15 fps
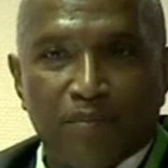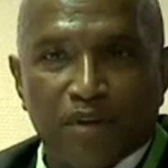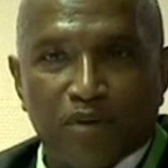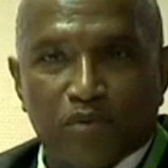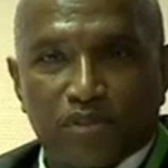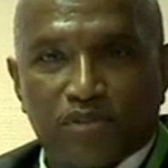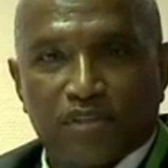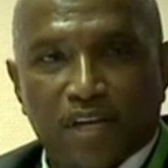it
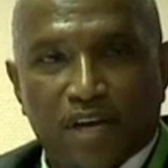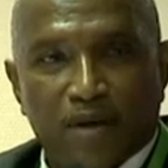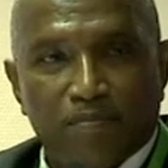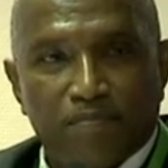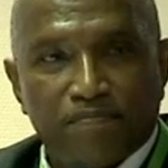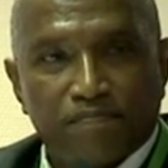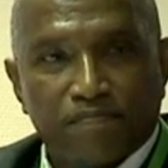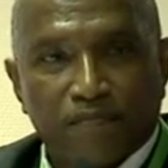was
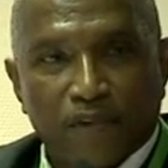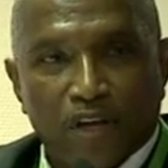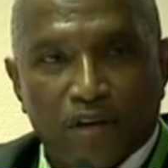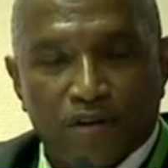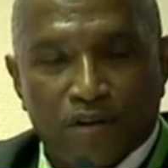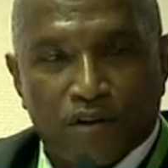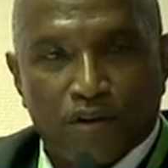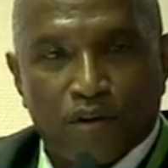
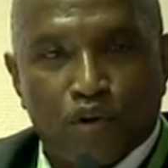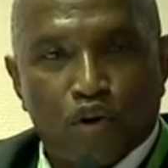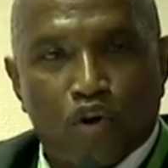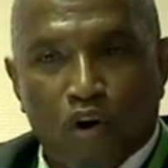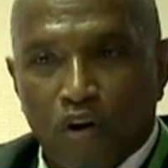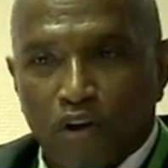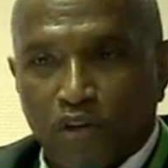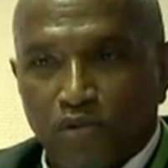
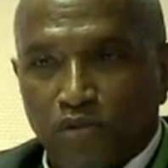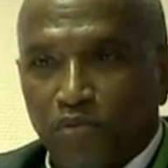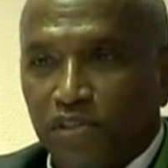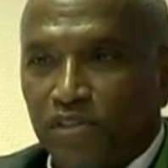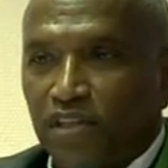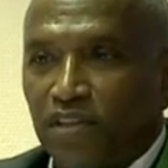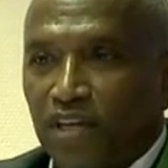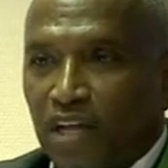Carlos
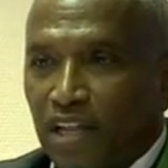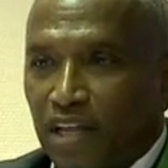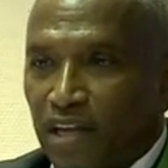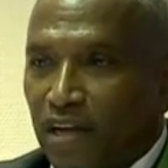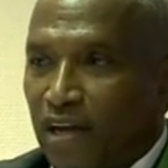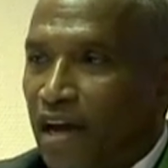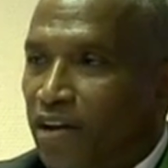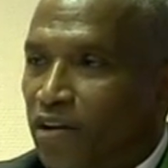was in the
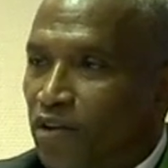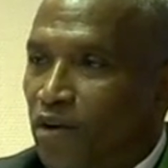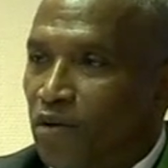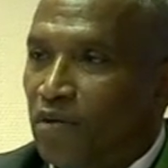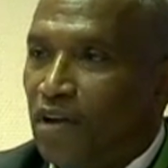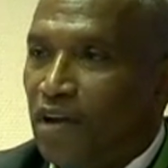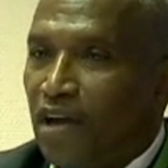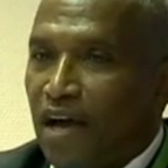clinic. I don't
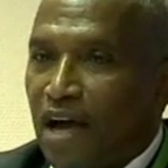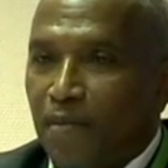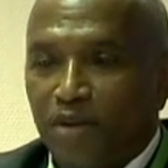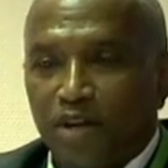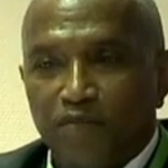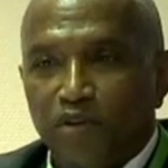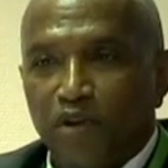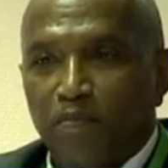know how
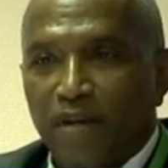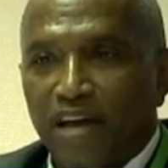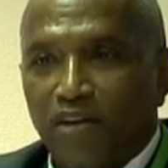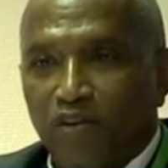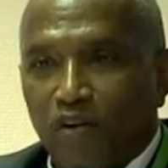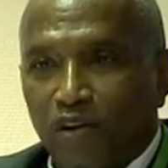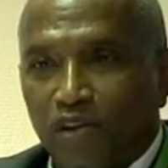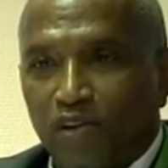many of you have met
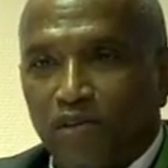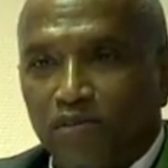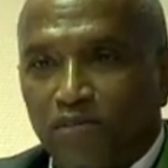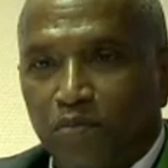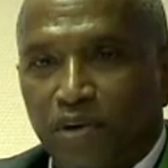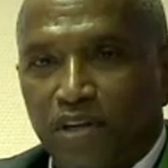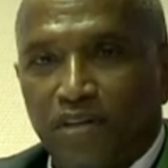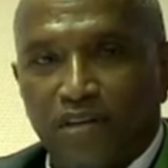Carlos,
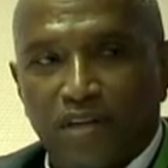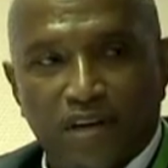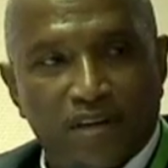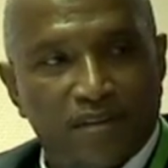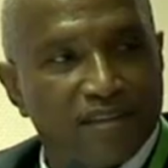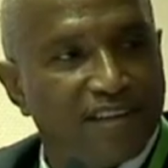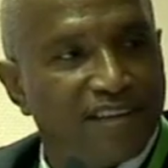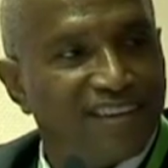but
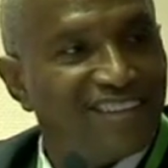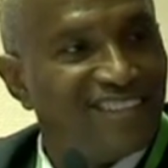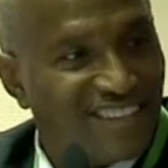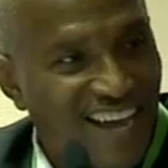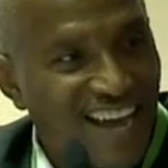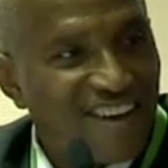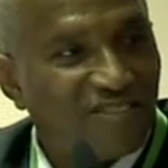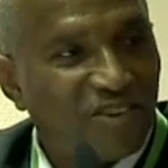you
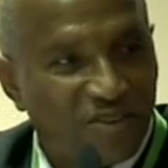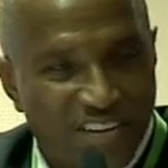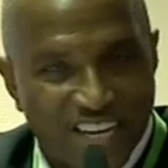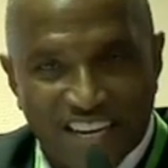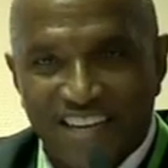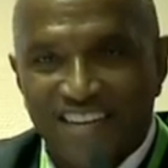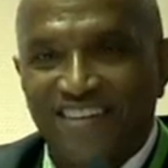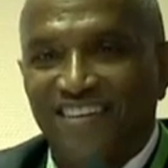have,
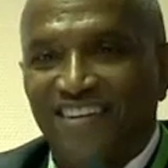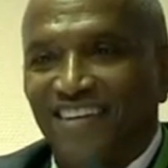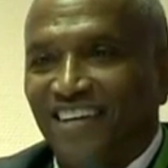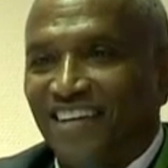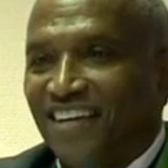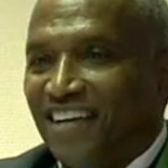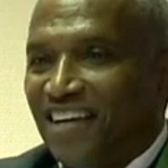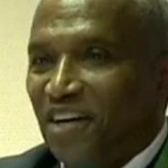okay.
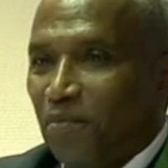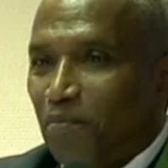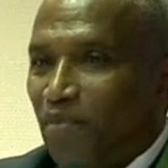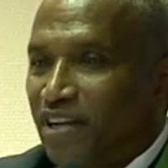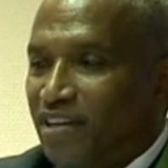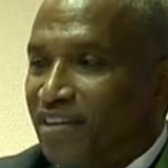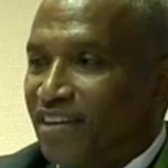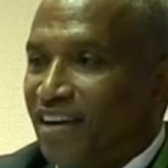
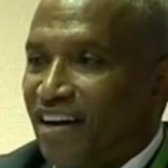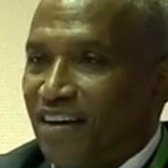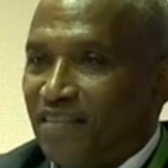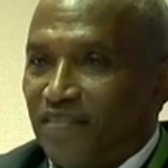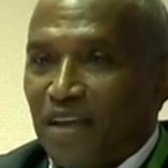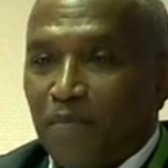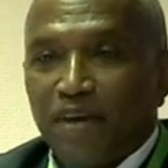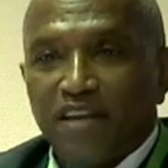But
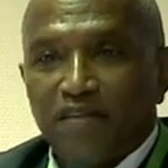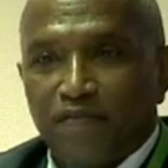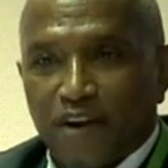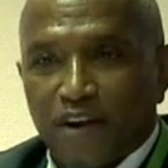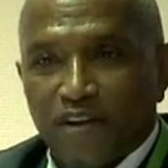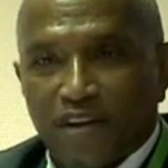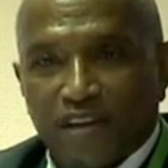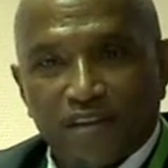they made it
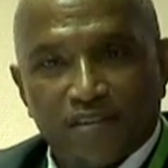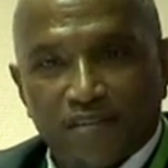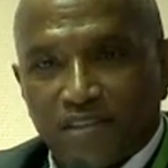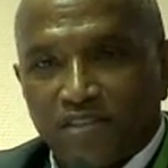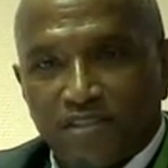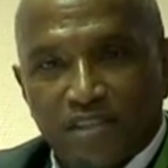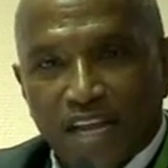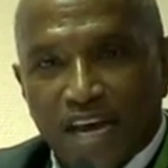very clear
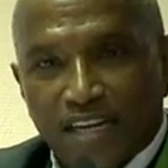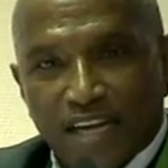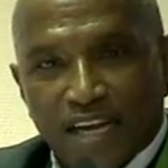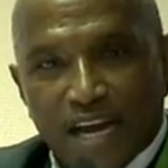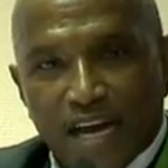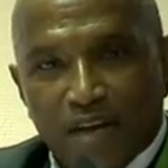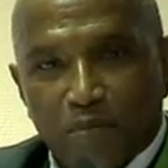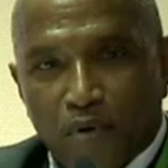this is not that
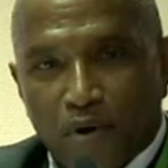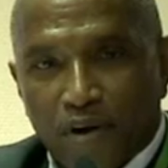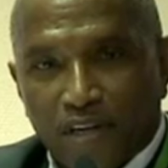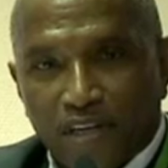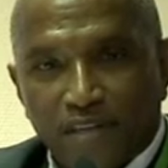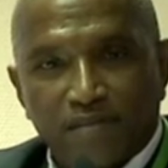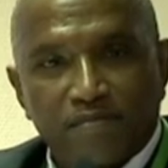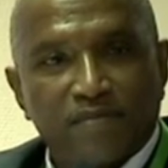kind of party,